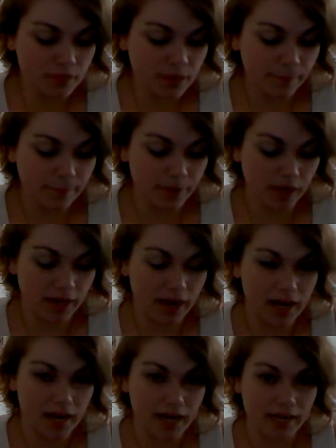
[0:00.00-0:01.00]
But
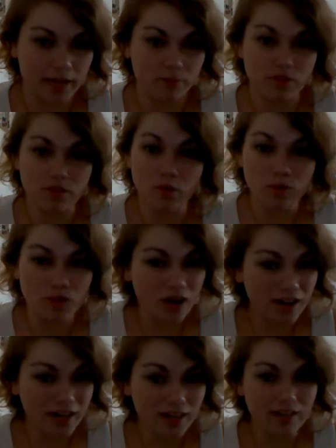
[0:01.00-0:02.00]
I am so
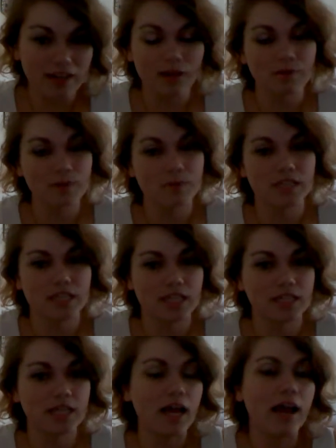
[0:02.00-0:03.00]
sorry that I was missing,